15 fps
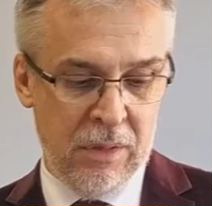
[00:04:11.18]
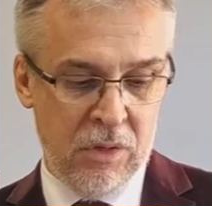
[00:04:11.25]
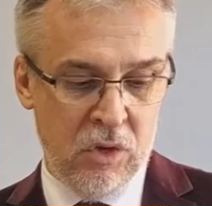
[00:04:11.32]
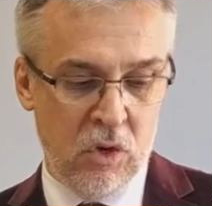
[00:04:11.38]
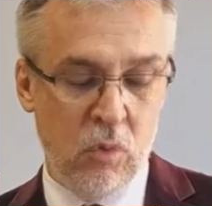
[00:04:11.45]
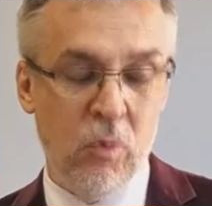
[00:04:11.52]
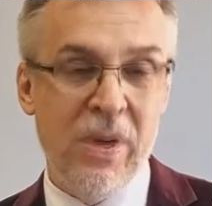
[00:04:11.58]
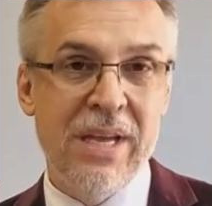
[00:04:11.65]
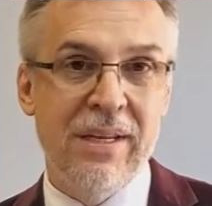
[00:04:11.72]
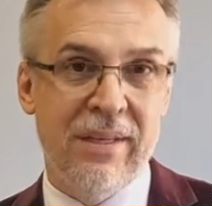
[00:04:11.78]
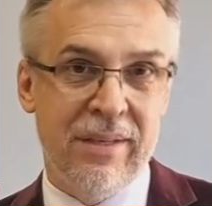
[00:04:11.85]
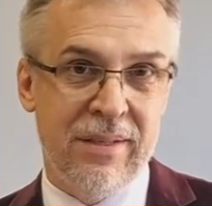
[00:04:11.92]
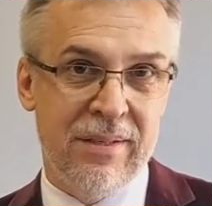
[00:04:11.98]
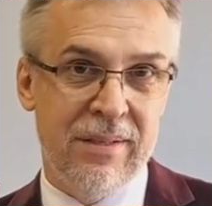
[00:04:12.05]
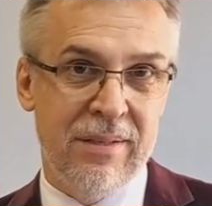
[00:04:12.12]
Your
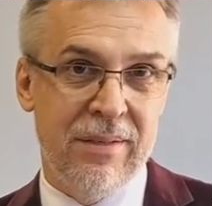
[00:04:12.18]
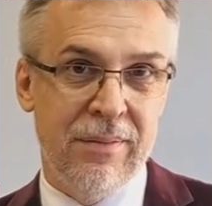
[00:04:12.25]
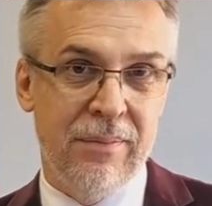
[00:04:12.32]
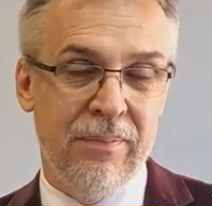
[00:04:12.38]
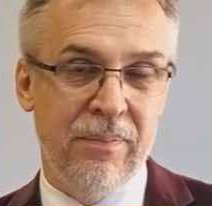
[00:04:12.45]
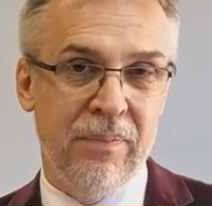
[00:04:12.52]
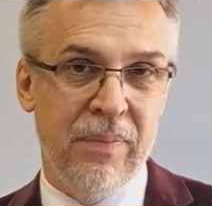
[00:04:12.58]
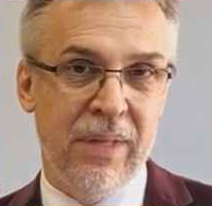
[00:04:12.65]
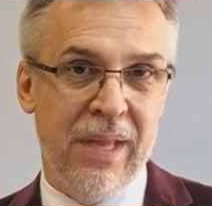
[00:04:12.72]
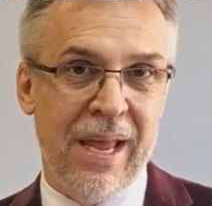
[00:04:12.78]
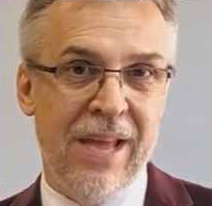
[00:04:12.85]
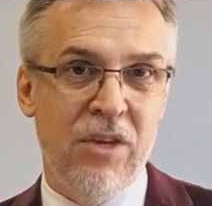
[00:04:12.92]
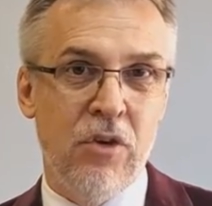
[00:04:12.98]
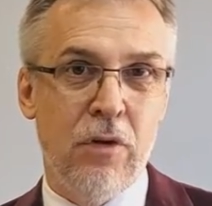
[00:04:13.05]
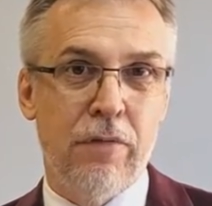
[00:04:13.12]
weakness
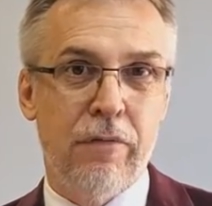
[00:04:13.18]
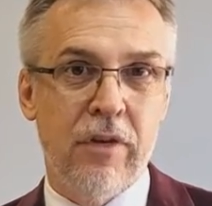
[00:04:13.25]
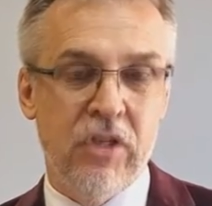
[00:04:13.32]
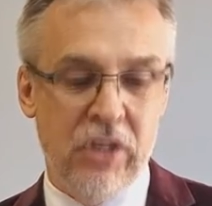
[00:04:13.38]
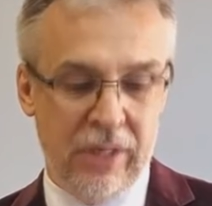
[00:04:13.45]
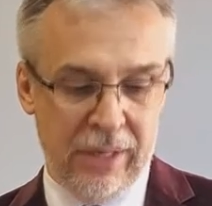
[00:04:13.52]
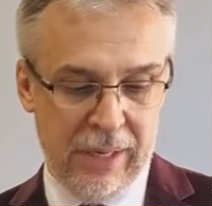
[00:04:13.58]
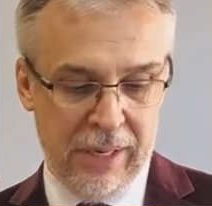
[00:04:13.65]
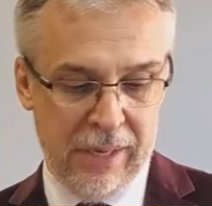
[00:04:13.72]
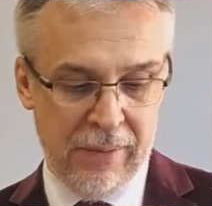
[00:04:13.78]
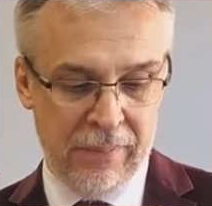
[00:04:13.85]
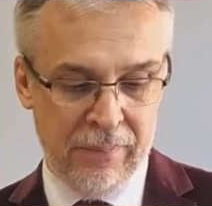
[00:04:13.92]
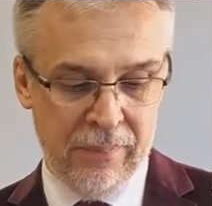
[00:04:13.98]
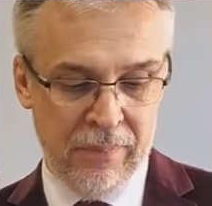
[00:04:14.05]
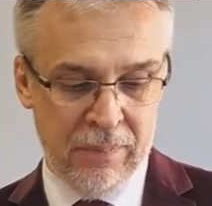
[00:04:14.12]
and your fragility
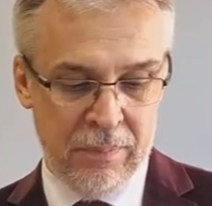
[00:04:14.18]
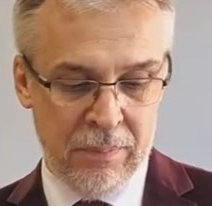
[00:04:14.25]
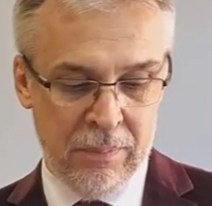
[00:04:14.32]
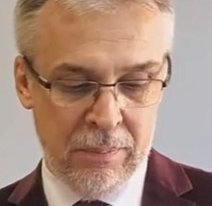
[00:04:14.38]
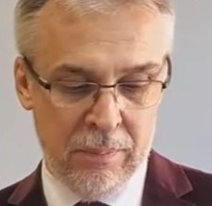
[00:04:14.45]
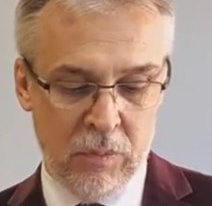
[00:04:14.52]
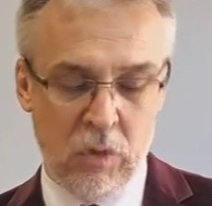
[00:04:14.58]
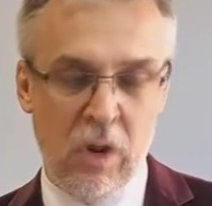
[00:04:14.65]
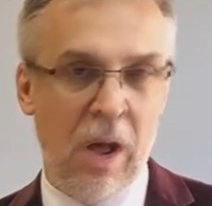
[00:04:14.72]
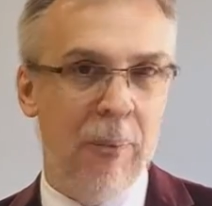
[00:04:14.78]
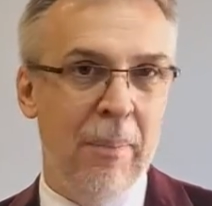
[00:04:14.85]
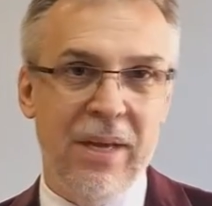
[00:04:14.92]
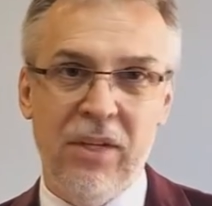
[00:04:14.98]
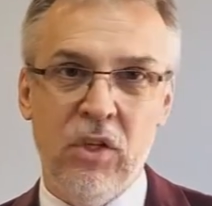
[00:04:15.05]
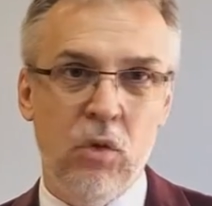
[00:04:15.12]
do not
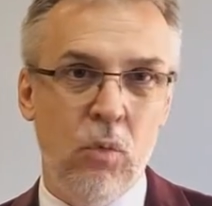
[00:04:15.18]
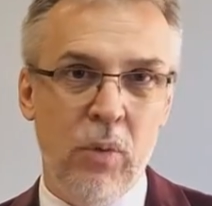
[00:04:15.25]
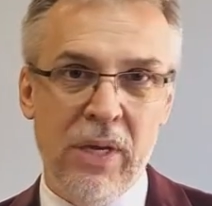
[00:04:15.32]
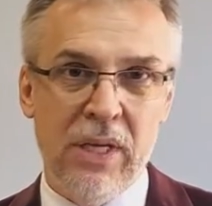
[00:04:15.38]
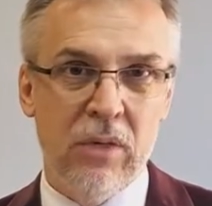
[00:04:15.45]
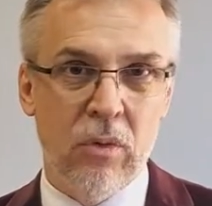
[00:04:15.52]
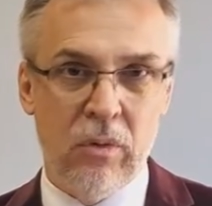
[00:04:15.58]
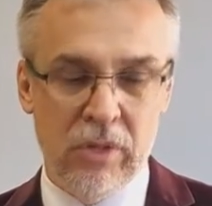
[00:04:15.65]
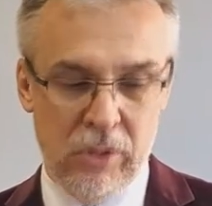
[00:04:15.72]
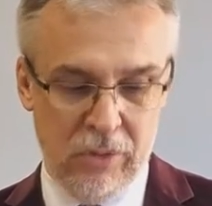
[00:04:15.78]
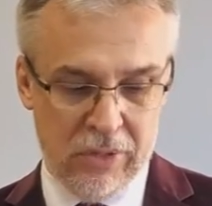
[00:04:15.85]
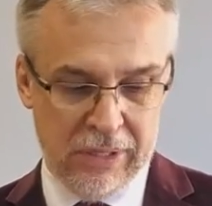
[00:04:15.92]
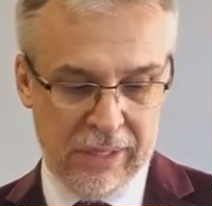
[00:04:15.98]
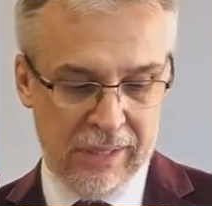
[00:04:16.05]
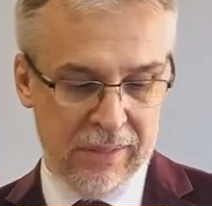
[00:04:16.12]
make you weak or
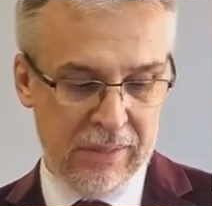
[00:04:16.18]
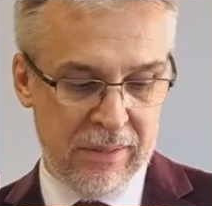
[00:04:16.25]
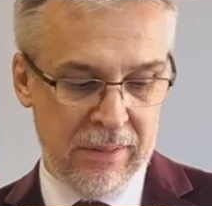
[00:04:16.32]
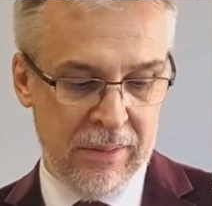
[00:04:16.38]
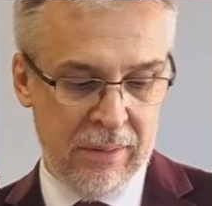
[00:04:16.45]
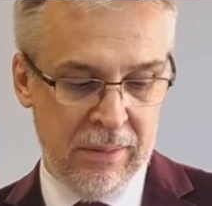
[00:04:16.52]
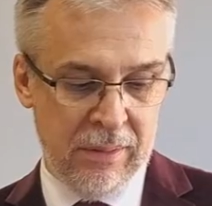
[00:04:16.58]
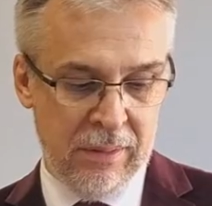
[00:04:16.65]
useless.